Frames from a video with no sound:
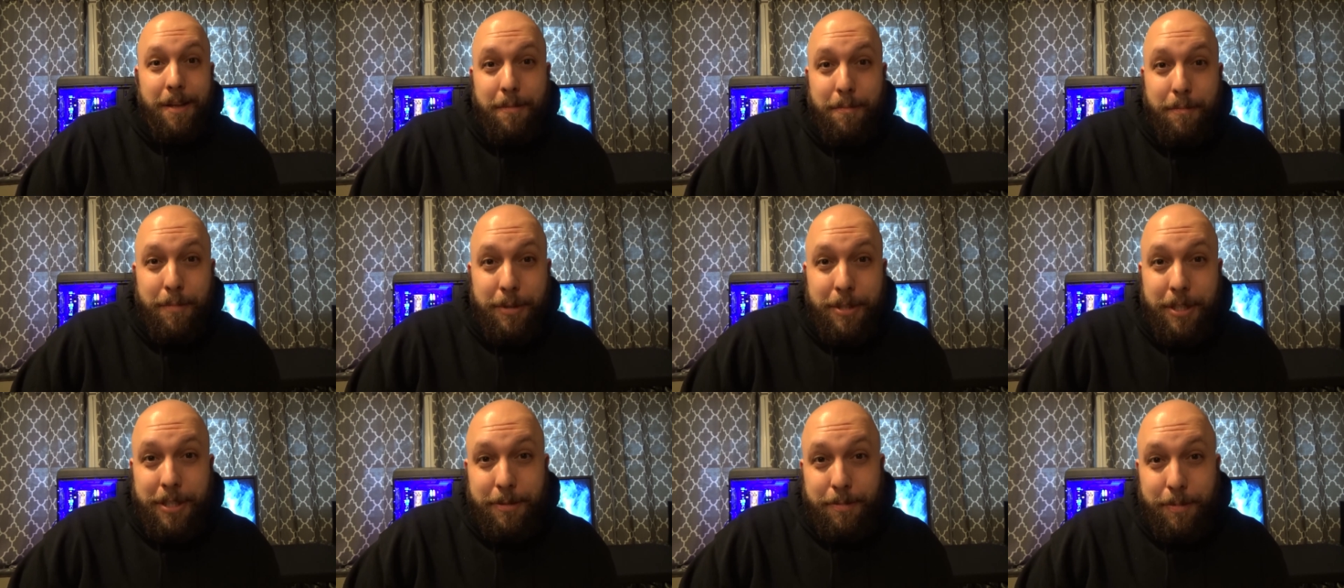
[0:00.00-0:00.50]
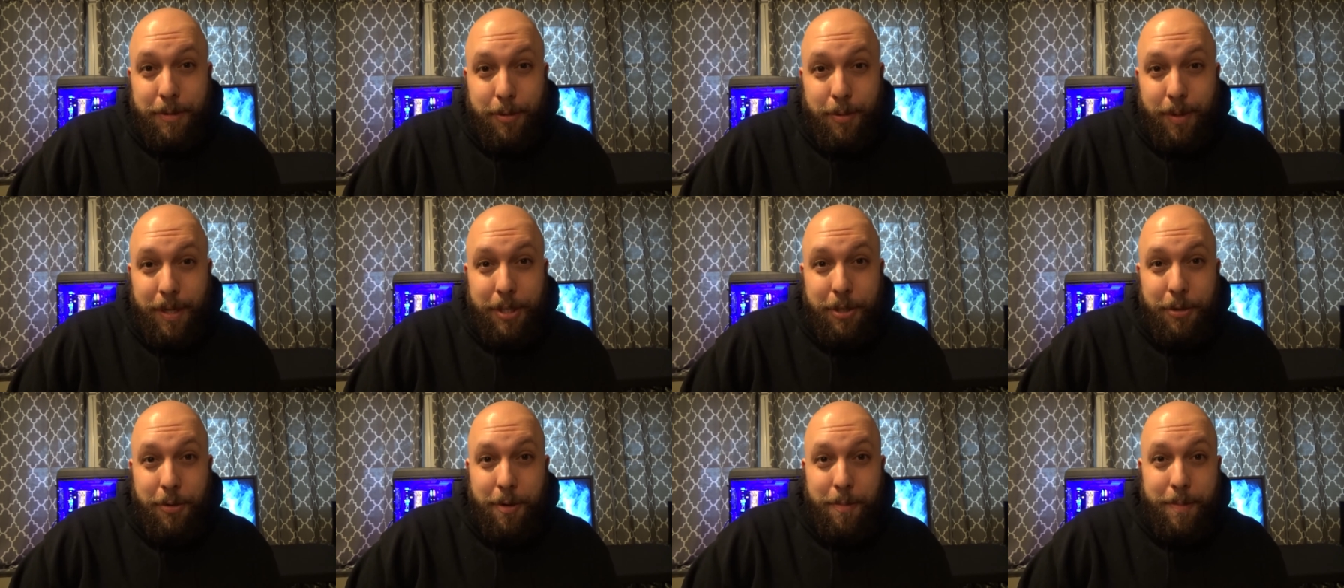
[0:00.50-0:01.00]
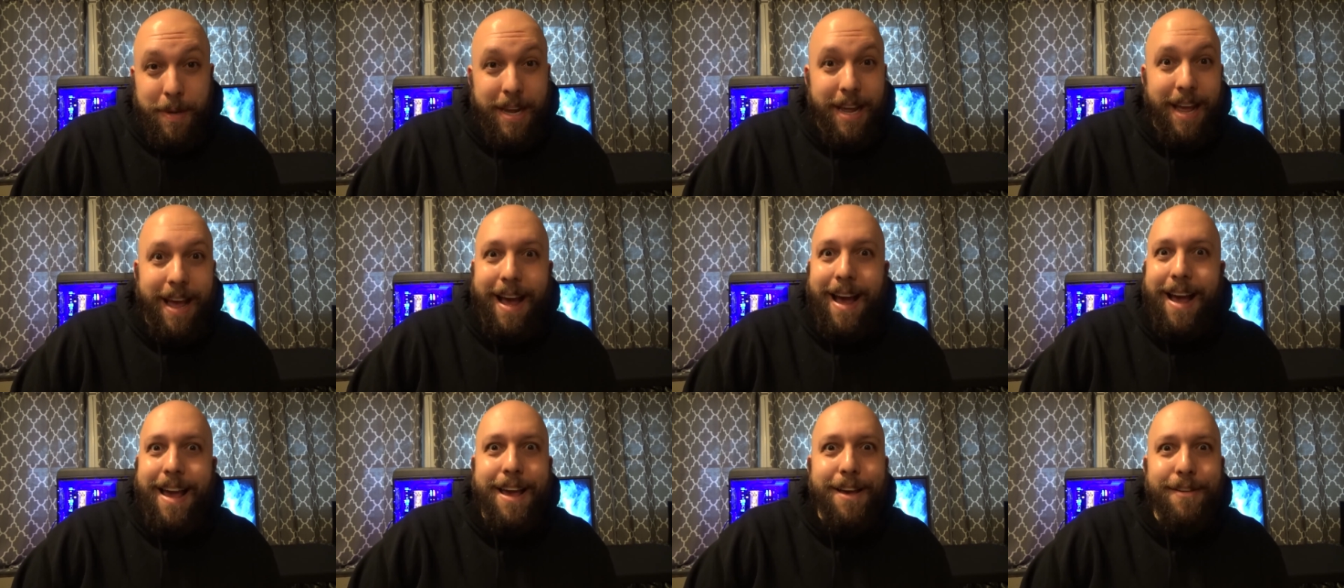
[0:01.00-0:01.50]
but just between you and me,
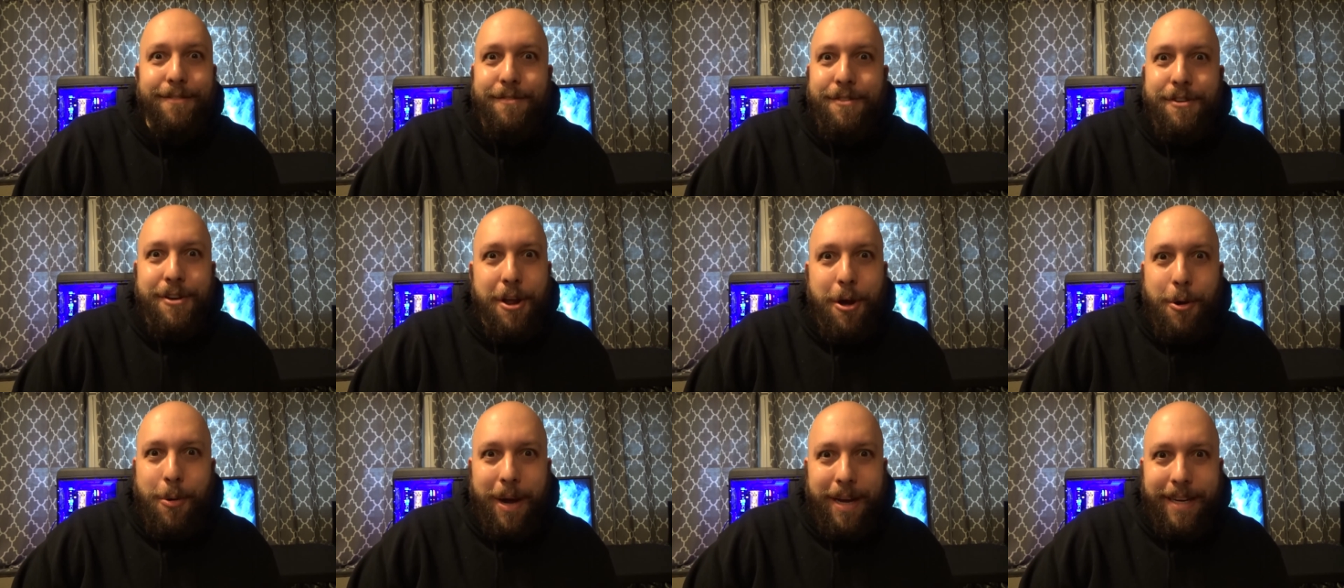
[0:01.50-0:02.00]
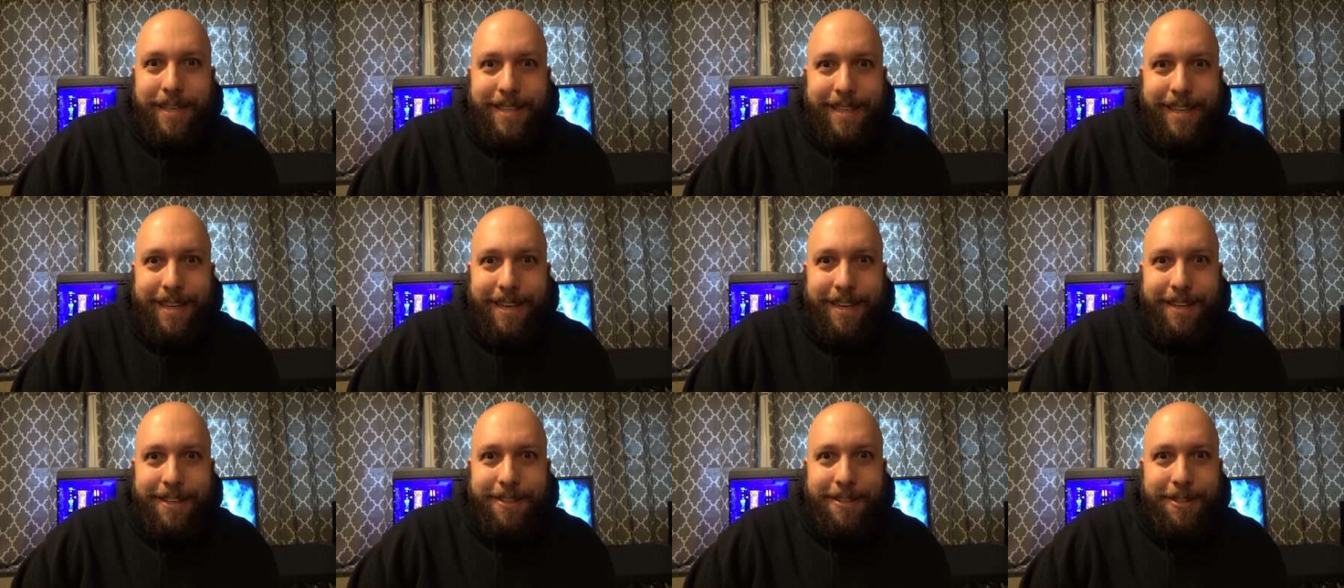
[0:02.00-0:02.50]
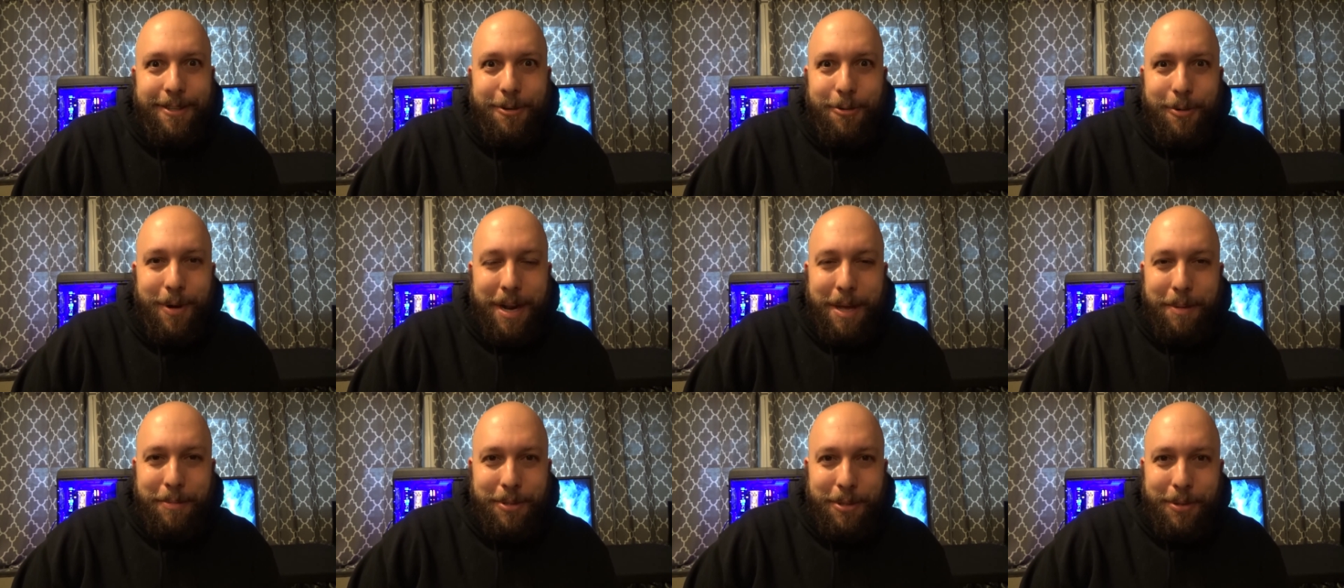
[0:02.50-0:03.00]
I have no idea
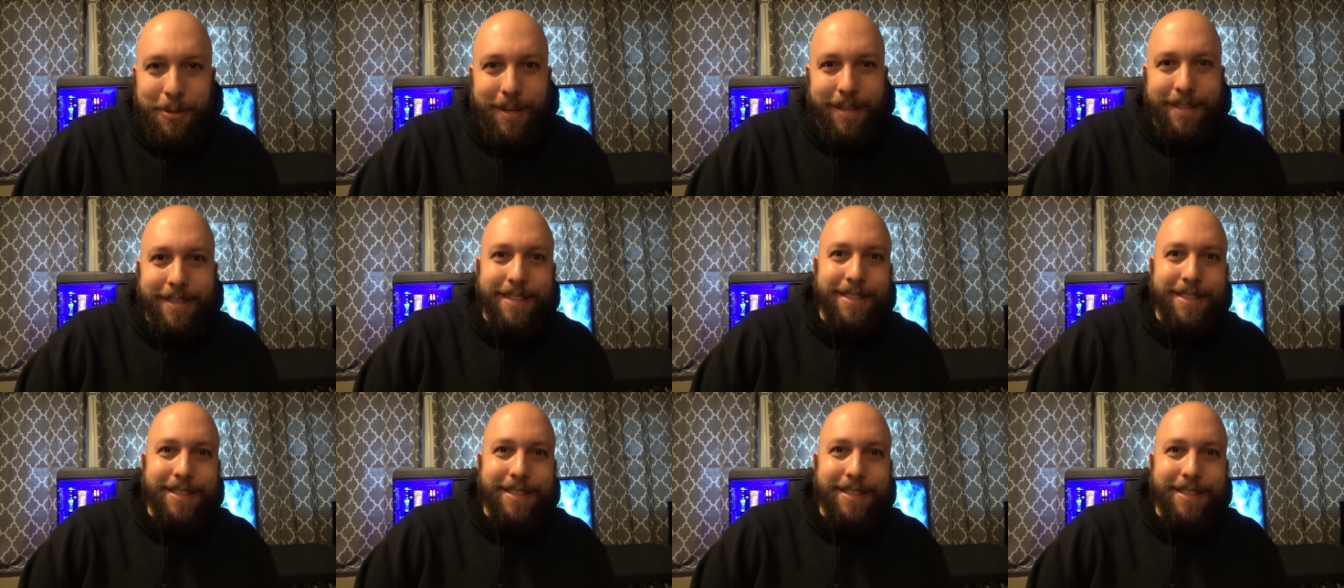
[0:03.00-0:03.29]
what I'm doing.